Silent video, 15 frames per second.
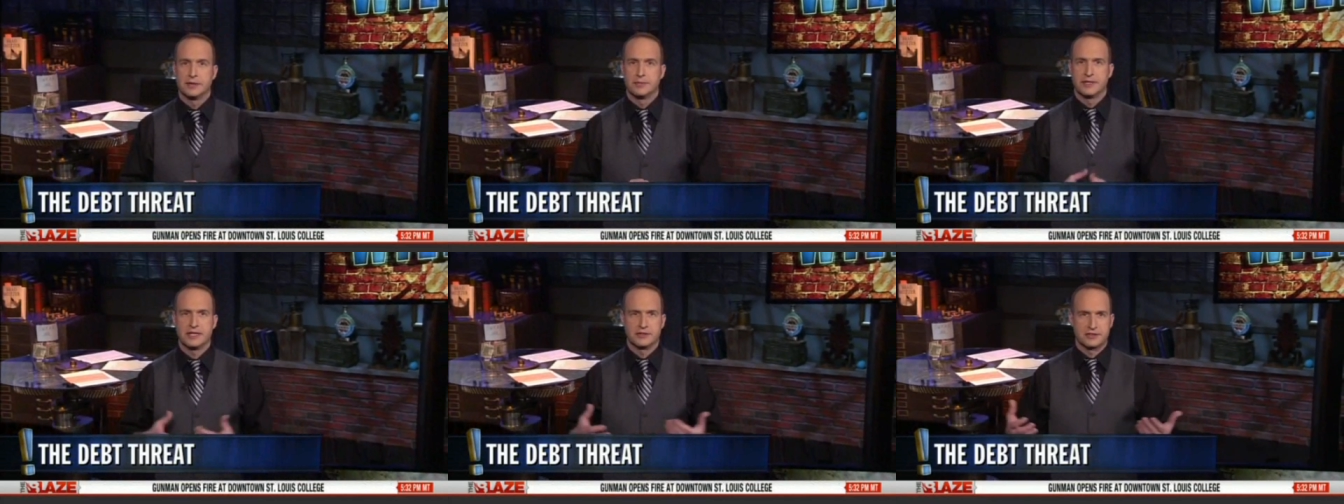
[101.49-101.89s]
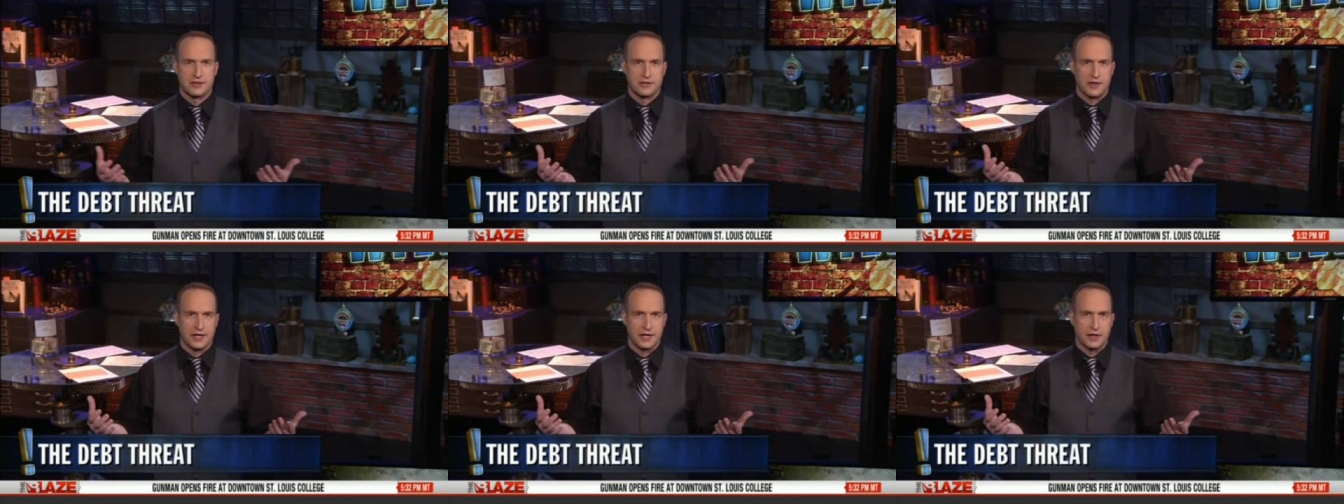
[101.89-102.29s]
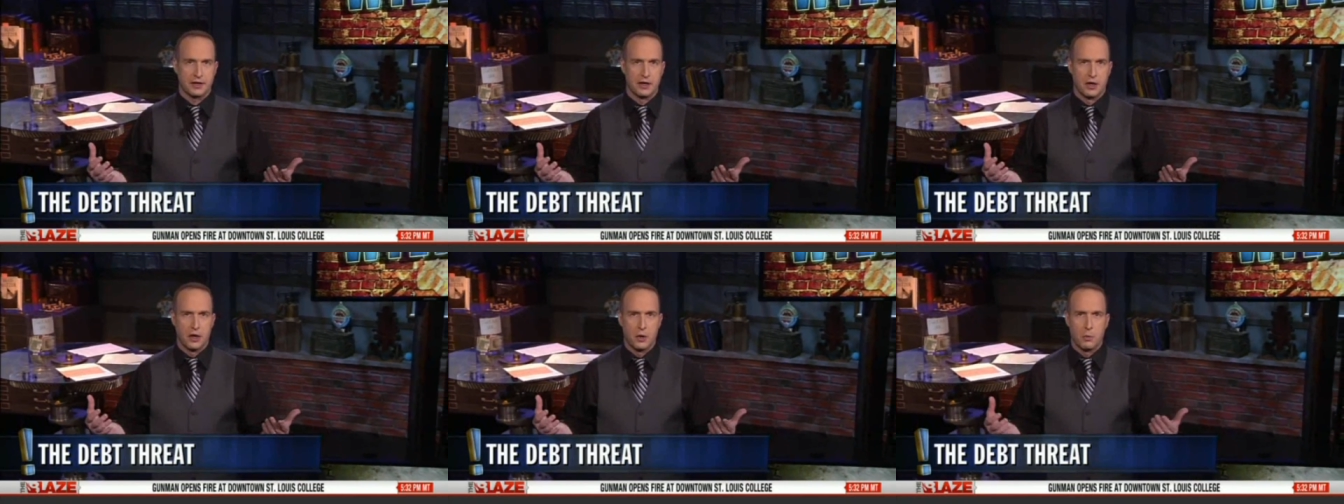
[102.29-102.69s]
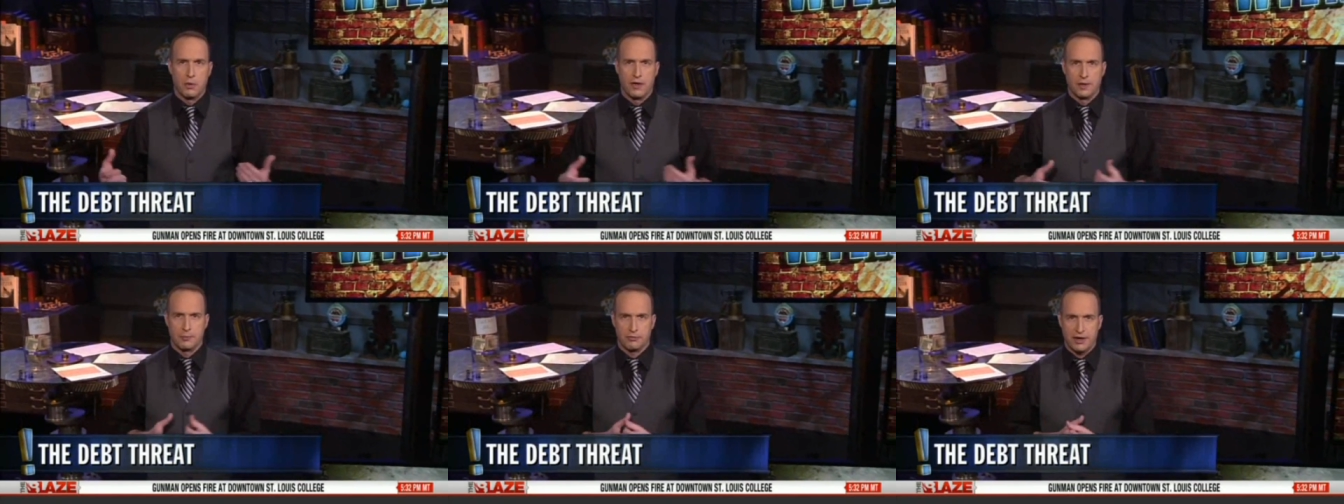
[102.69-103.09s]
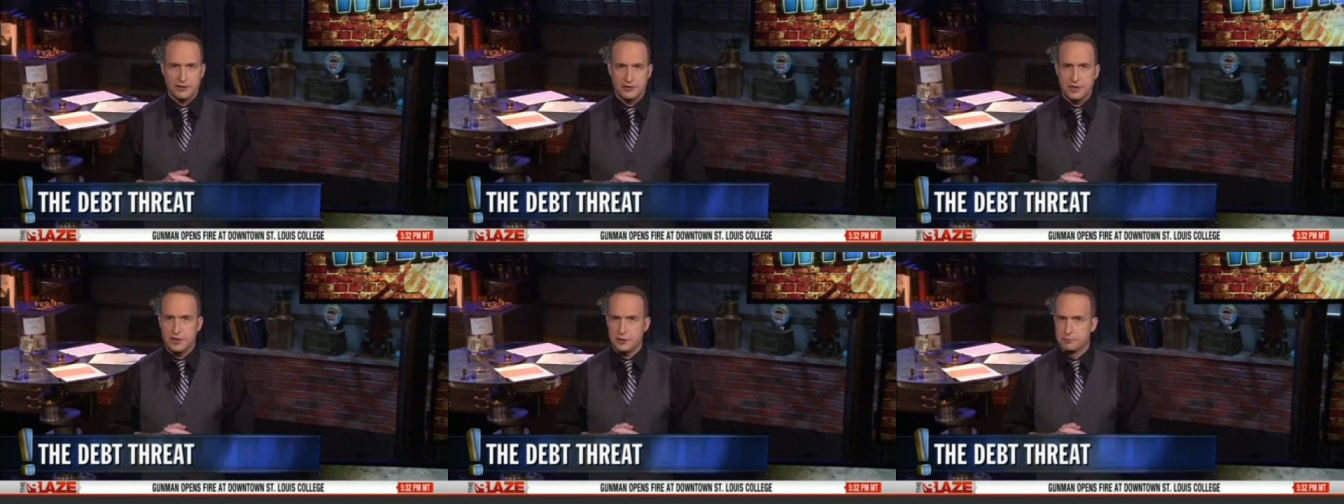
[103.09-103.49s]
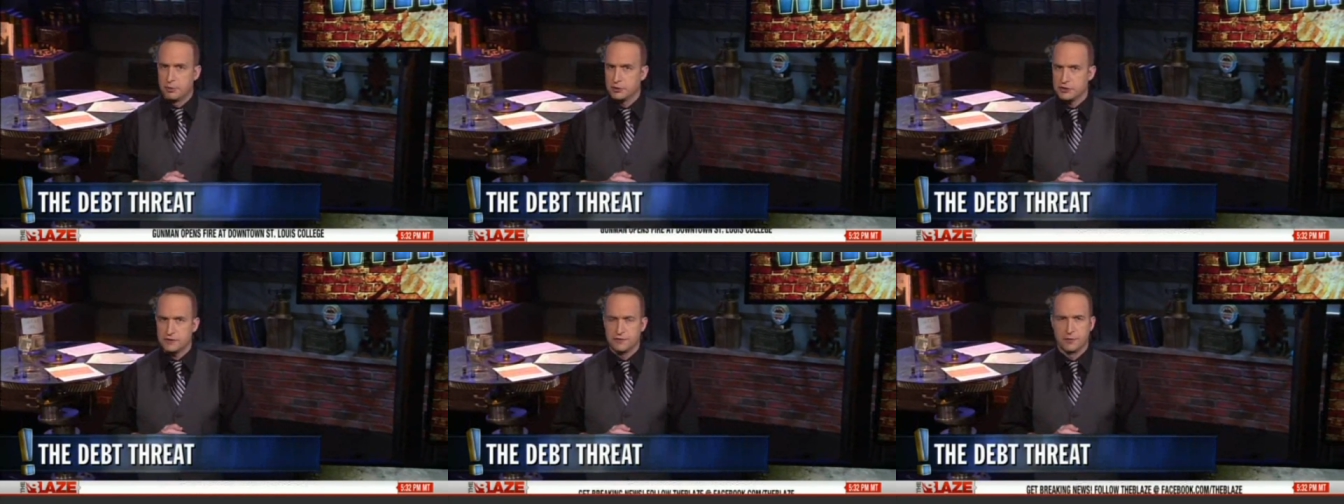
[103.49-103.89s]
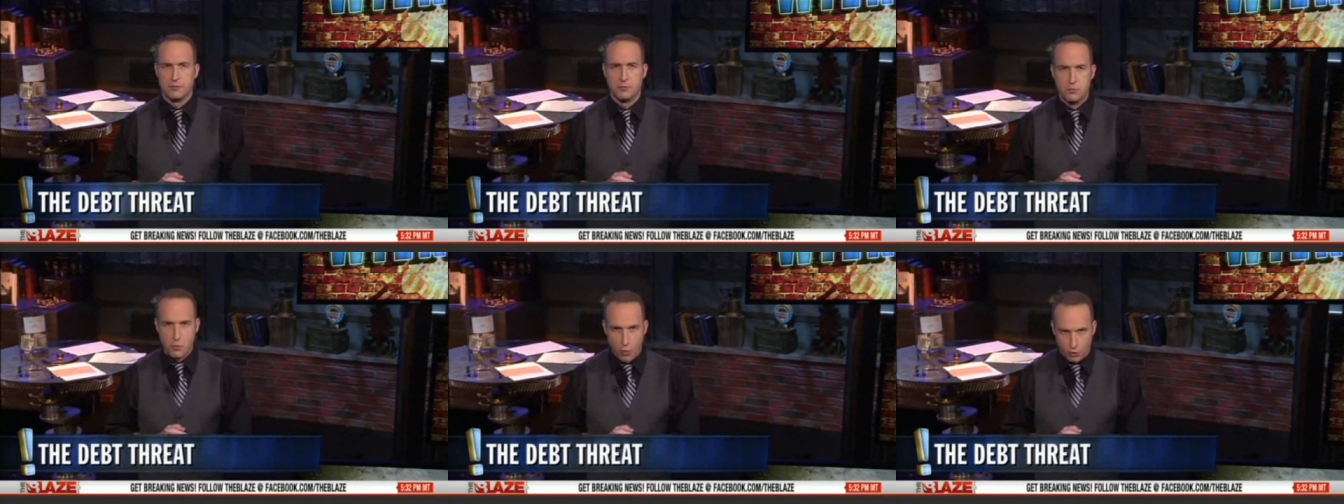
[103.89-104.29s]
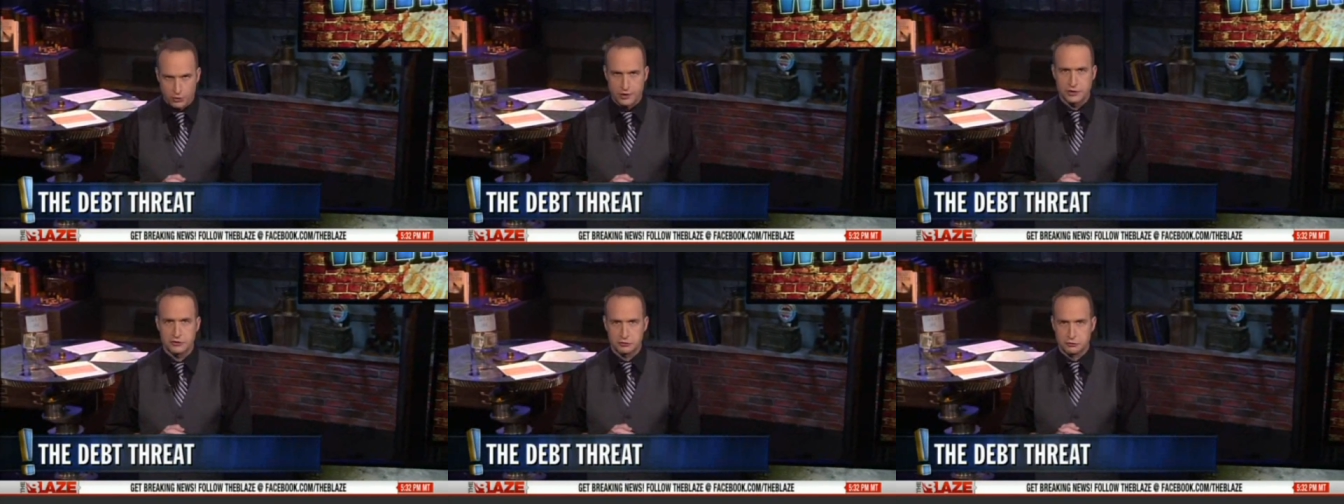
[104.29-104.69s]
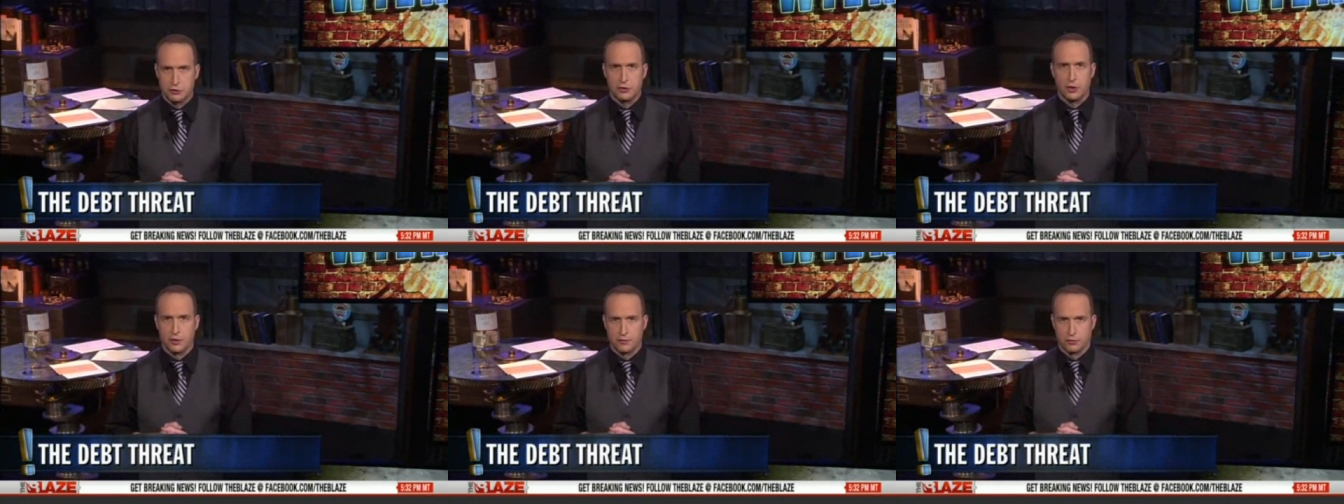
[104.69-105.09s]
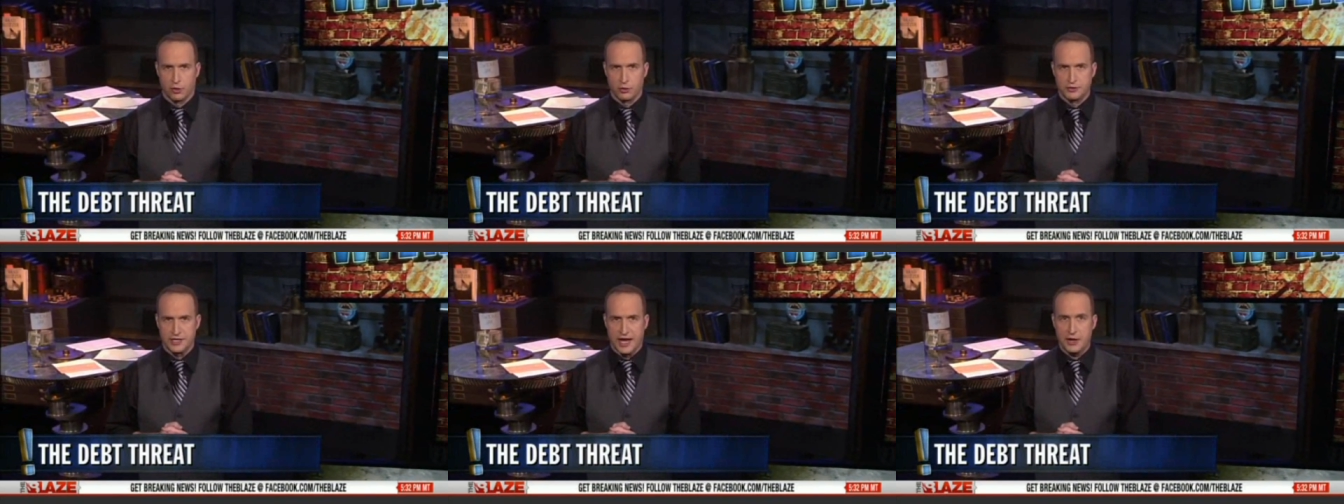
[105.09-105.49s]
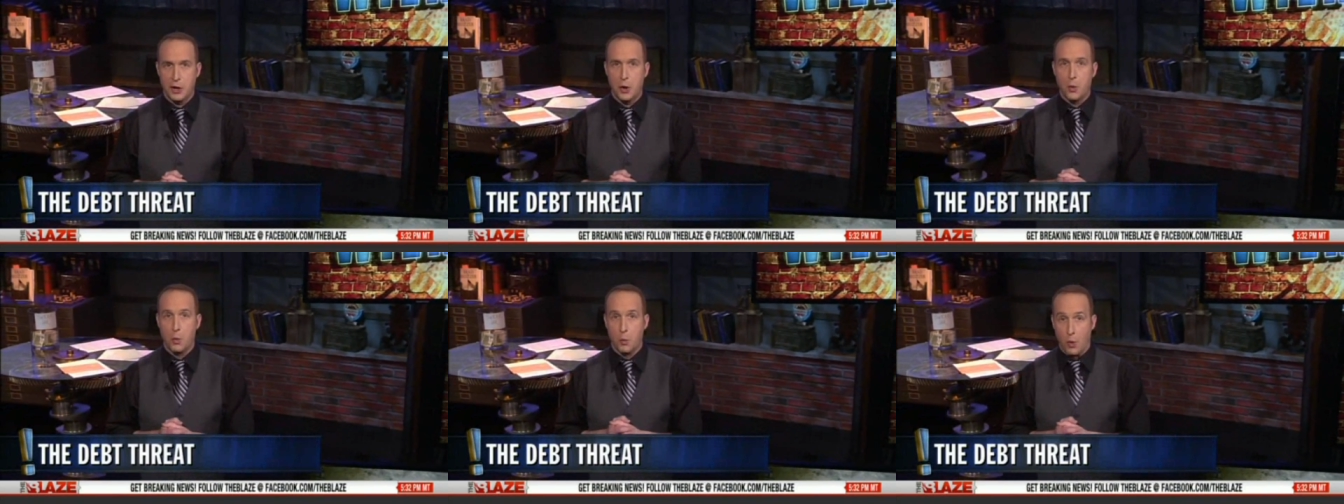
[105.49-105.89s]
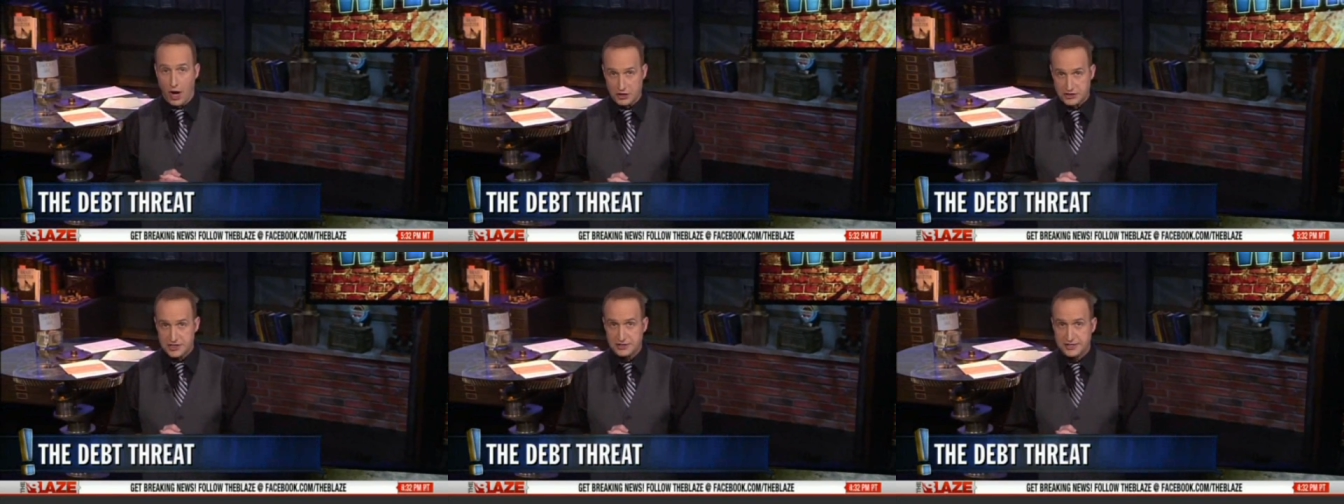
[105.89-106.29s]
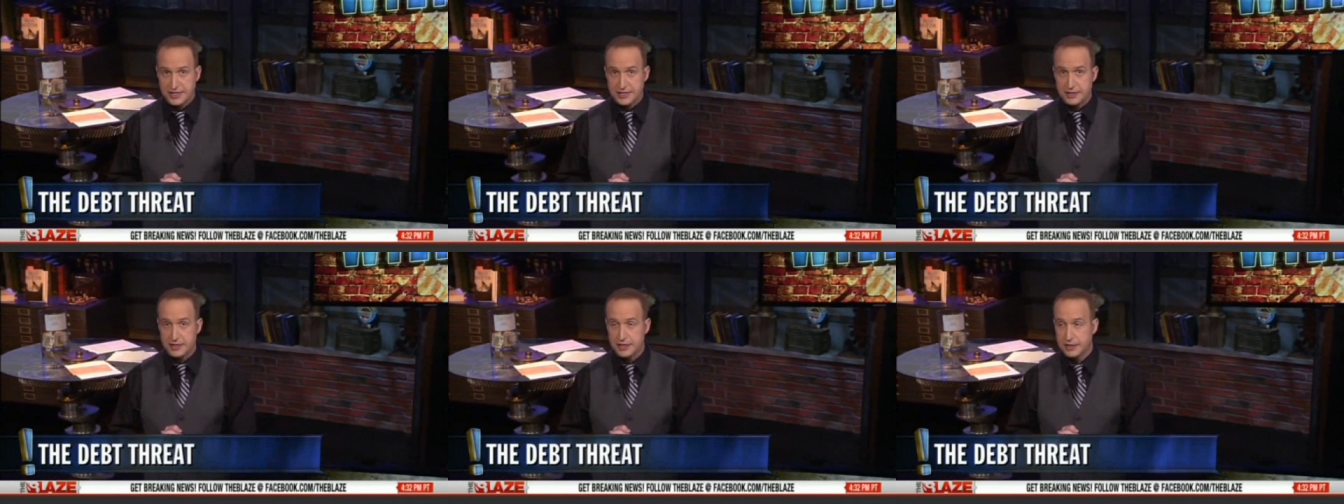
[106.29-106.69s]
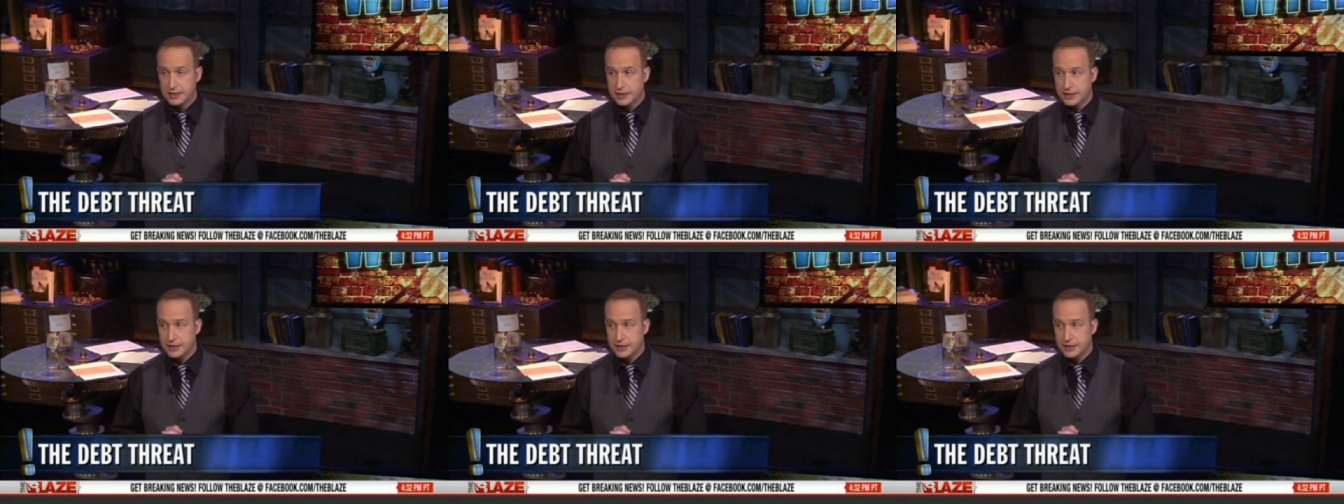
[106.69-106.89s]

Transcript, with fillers: But here's the thing. While the president is pushing for more control over our debt, Washington,